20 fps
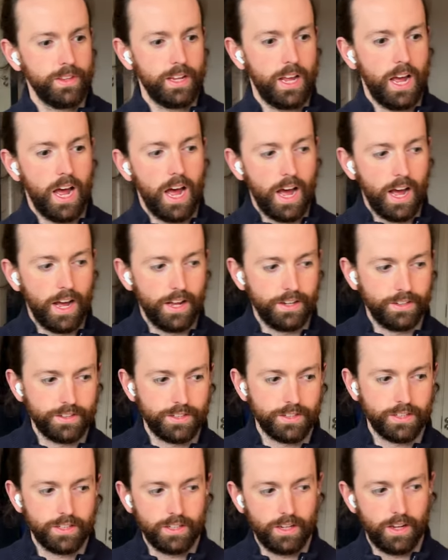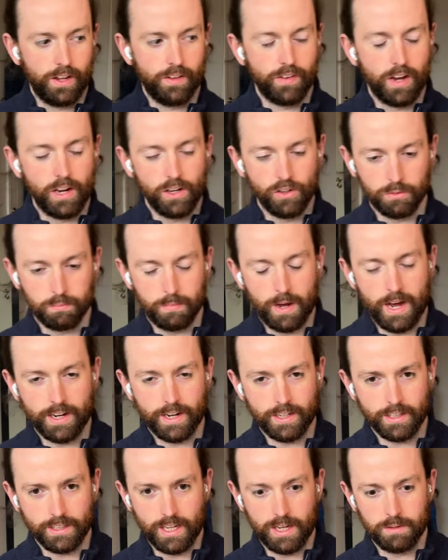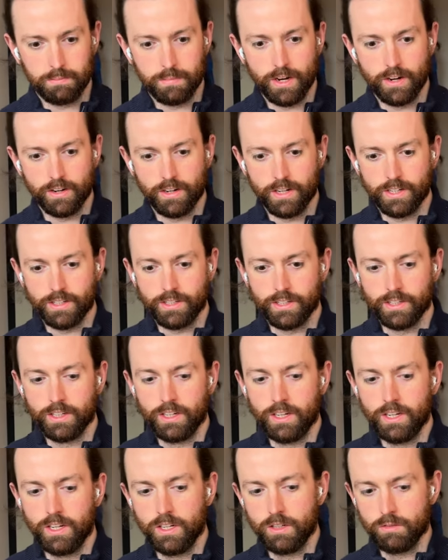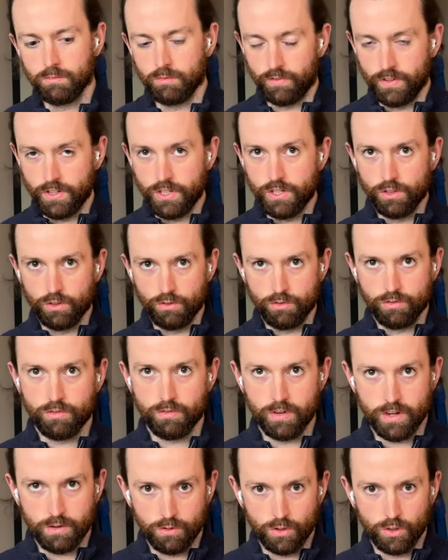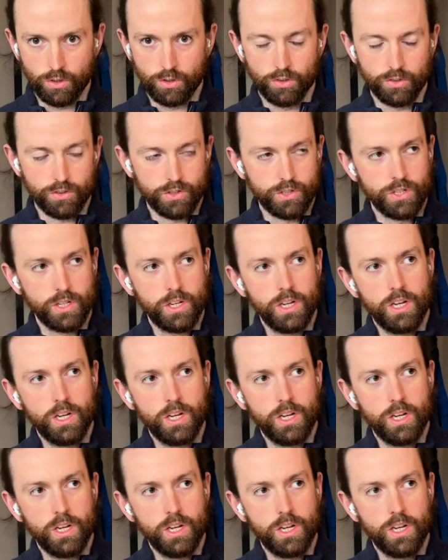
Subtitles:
And if I look back at that period with each of those three roles,